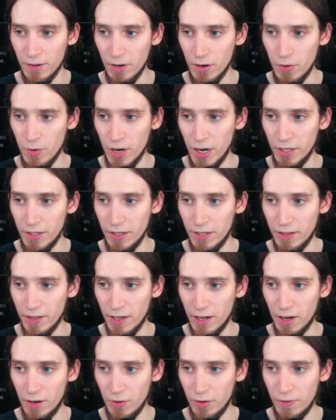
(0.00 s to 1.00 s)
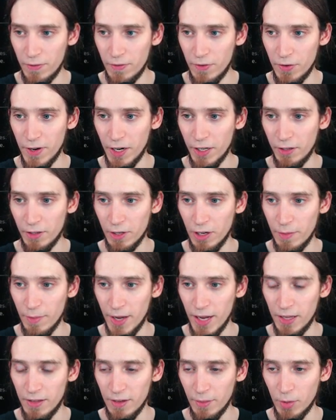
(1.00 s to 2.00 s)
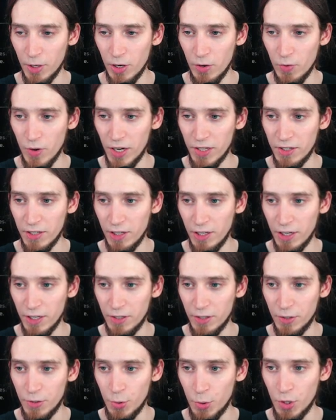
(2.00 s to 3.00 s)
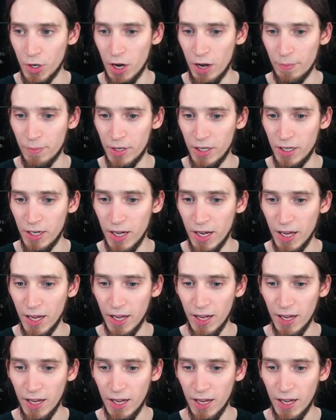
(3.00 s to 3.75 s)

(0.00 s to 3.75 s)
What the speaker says: All right, and now the final command, I'm gonna right click, do copy,